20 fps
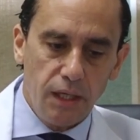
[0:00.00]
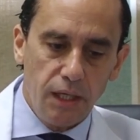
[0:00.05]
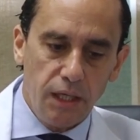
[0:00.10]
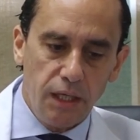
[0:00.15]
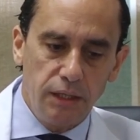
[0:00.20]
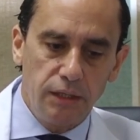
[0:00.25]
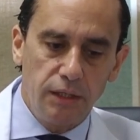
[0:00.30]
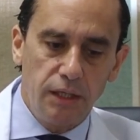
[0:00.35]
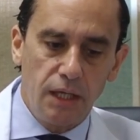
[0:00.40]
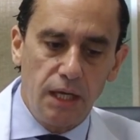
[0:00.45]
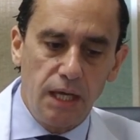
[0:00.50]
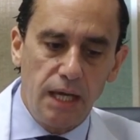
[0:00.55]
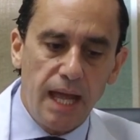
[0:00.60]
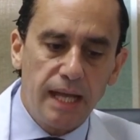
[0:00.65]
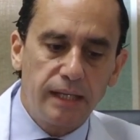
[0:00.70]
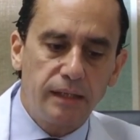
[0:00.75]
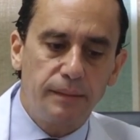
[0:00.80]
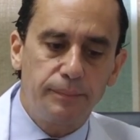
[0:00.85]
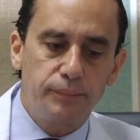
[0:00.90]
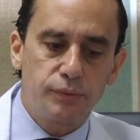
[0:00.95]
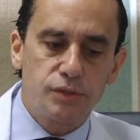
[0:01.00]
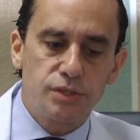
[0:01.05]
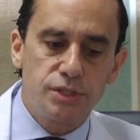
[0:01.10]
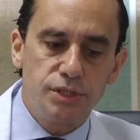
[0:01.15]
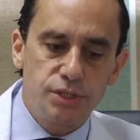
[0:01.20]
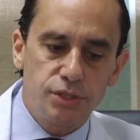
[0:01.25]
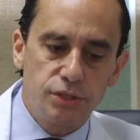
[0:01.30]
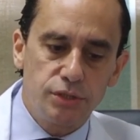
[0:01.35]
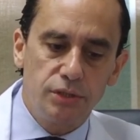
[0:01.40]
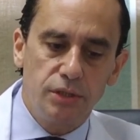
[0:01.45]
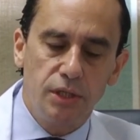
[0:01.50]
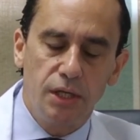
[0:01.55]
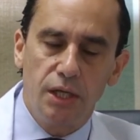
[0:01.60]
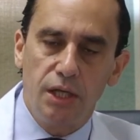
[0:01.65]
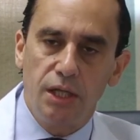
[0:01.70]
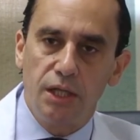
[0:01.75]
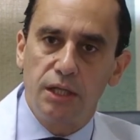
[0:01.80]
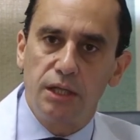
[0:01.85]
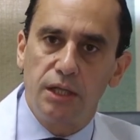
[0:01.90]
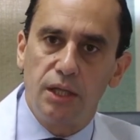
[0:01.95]
In the lateral position,
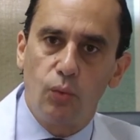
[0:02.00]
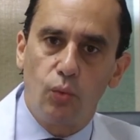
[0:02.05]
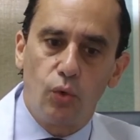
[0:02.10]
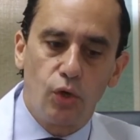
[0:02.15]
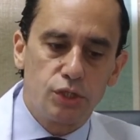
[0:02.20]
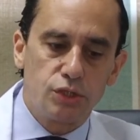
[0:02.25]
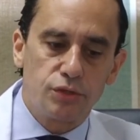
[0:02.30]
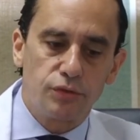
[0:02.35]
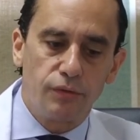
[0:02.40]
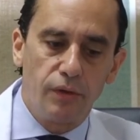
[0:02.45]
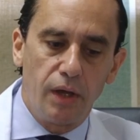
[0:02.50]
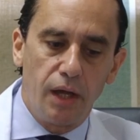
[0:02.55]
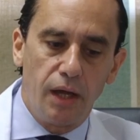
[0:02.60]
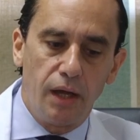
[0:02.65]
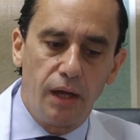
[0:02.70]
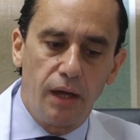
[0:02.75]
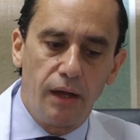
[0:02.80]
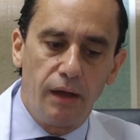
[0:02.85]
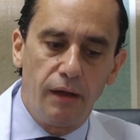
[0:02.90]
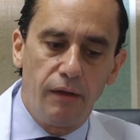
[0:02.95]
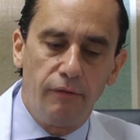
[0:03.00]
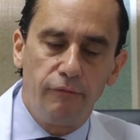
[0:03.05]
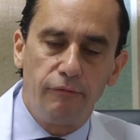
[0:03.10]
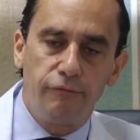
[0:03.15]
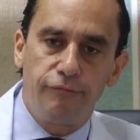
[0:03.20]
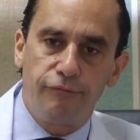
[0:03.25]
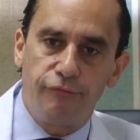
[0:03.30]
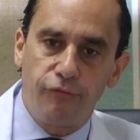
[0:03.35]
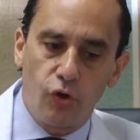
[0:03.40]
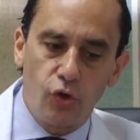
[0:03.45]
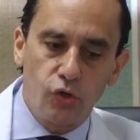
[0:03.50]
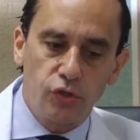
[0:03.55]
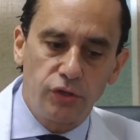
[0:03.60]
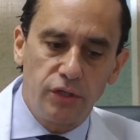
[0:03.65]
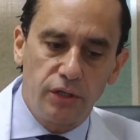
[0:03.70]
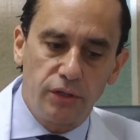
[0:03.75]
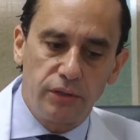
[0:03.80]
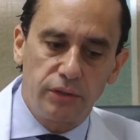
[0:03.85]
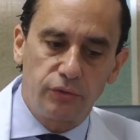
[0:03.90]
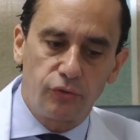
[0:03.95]
there was 4
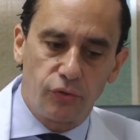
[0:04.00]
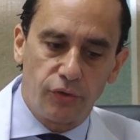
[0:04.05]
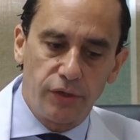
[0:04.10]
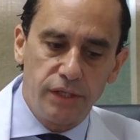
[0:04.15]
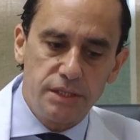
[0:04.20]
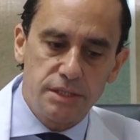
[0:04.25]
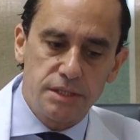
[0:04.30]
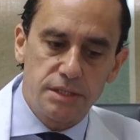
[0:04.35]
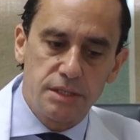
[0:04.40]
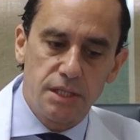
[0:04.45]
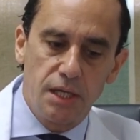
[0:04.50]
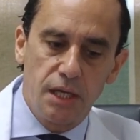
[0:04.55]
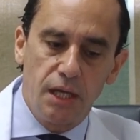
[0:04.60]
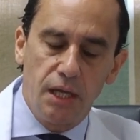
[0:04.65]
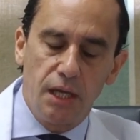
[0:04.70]
territories,